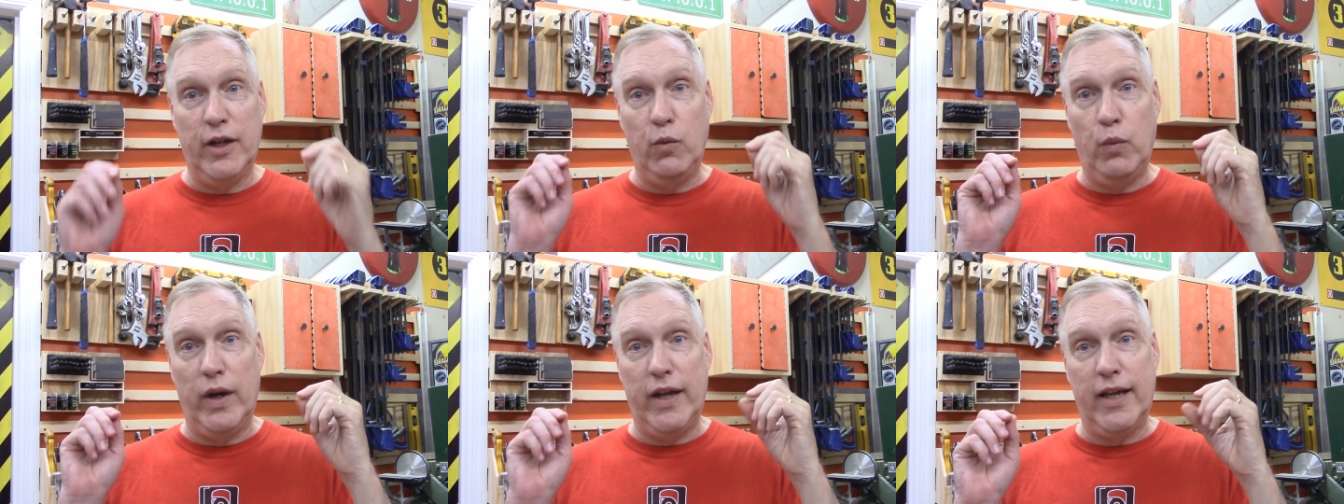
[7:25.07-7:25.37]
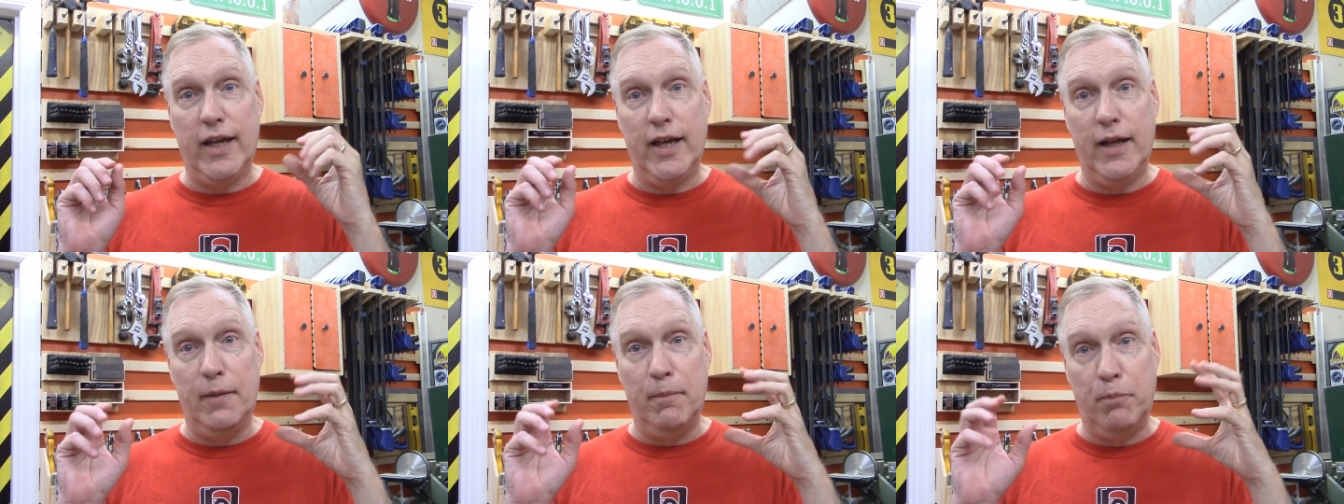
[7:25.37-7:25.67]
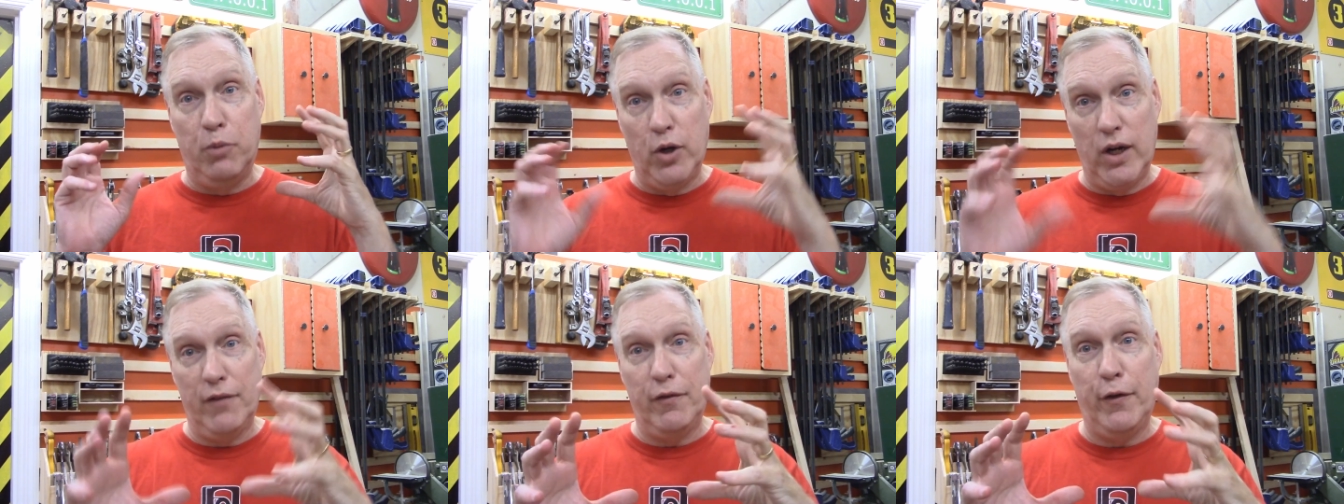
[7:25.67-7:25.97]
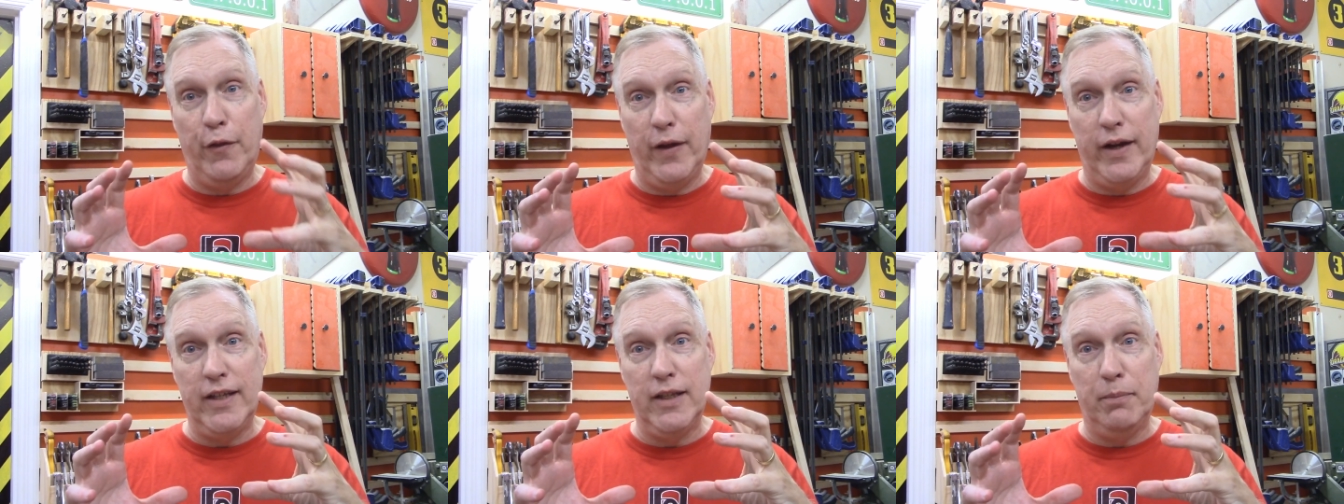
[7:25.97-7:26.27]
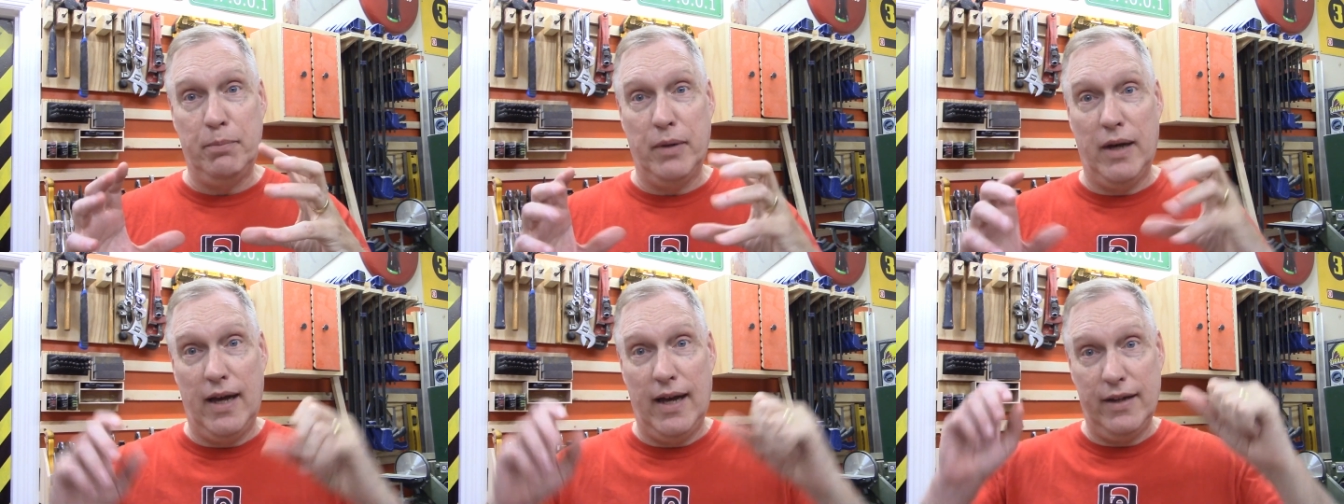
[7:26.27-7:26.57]
we can put everything in the
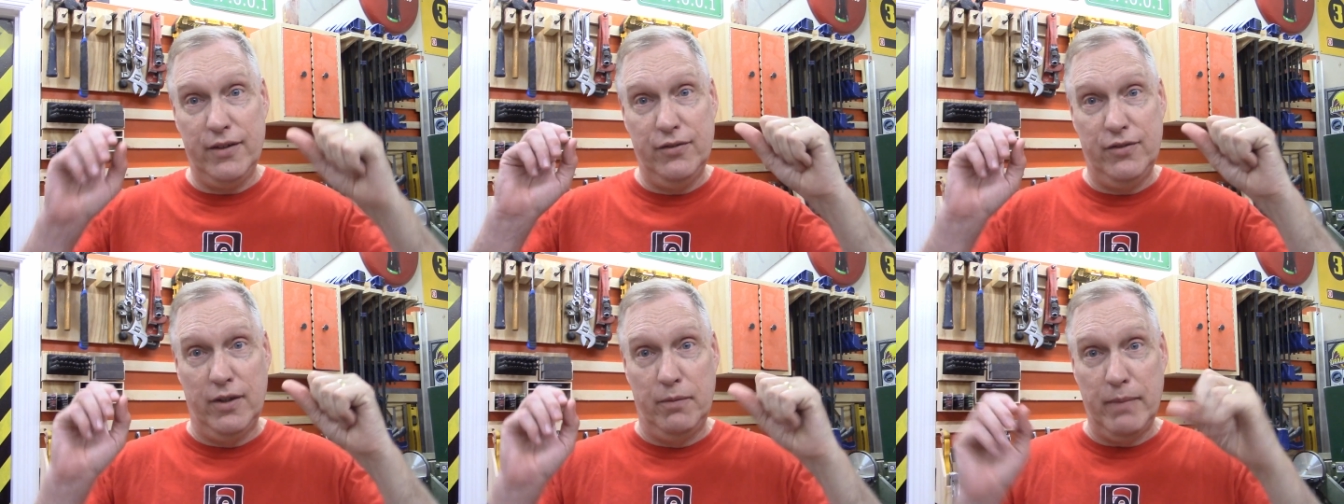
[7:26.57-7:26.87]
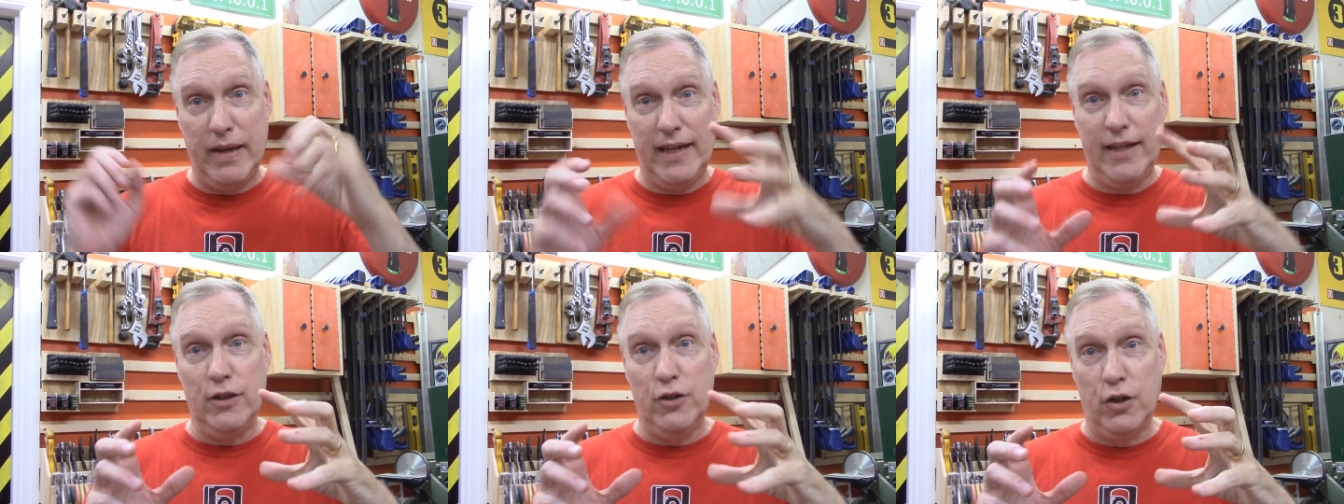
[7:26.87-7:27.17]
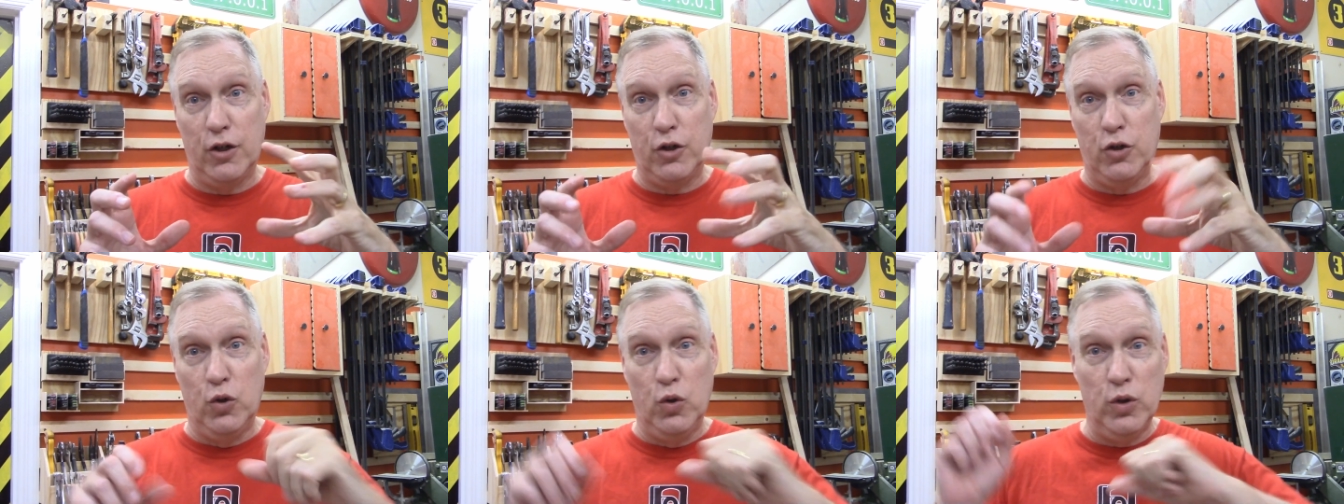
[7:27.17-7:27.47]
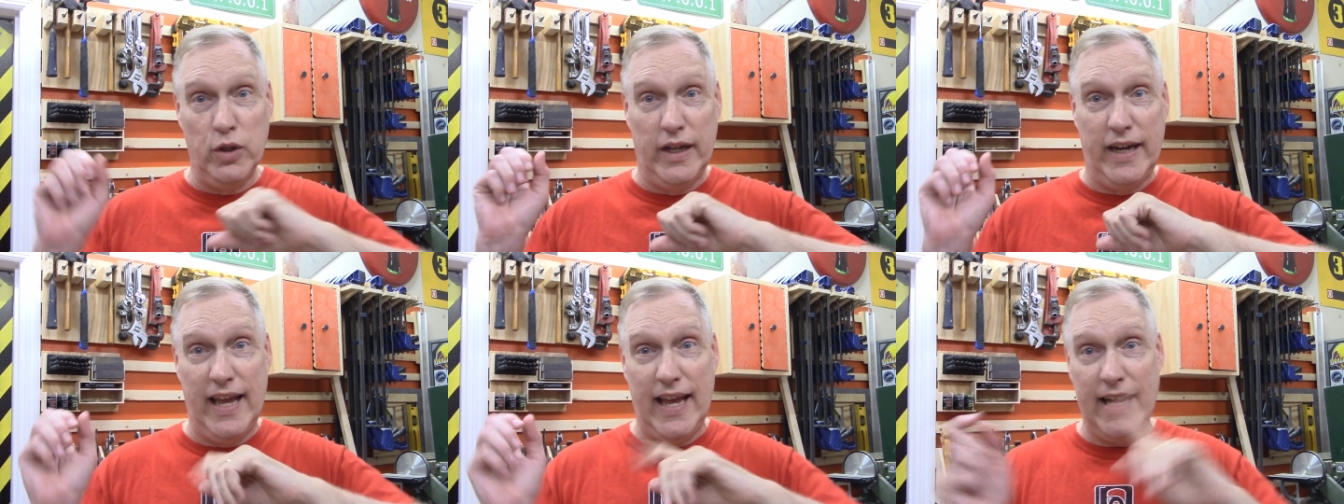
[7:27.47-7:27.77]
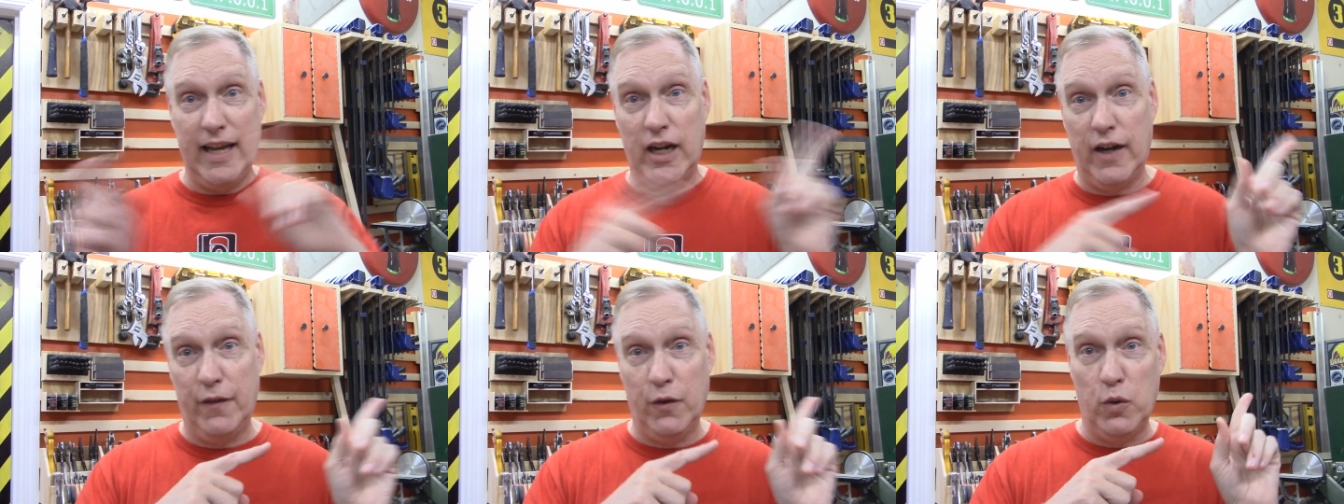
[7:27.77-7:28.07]
box and make it look cool and hang
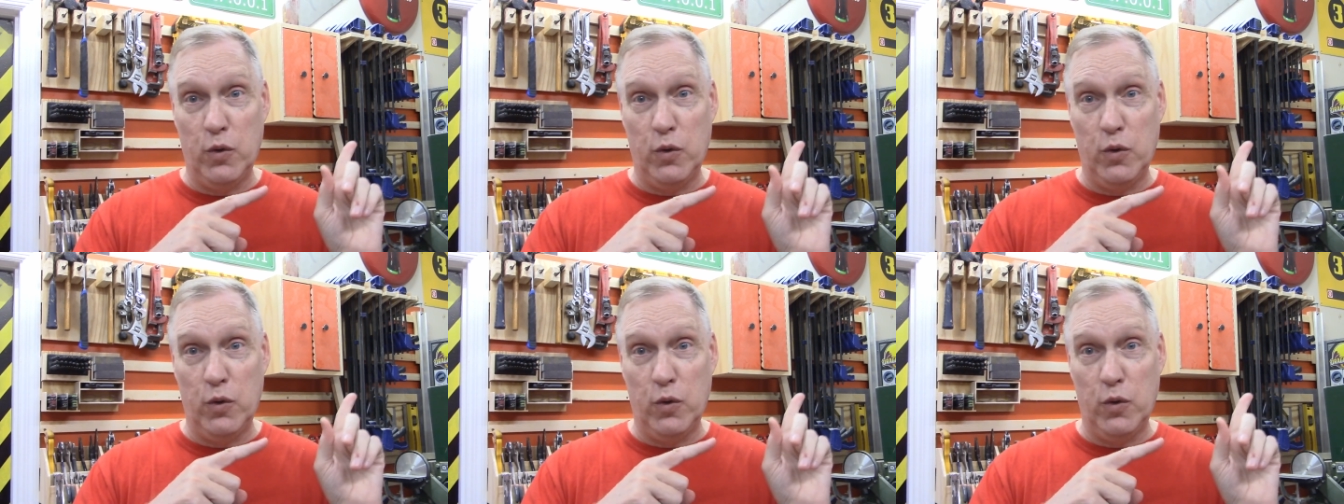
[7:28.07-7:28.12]
it on the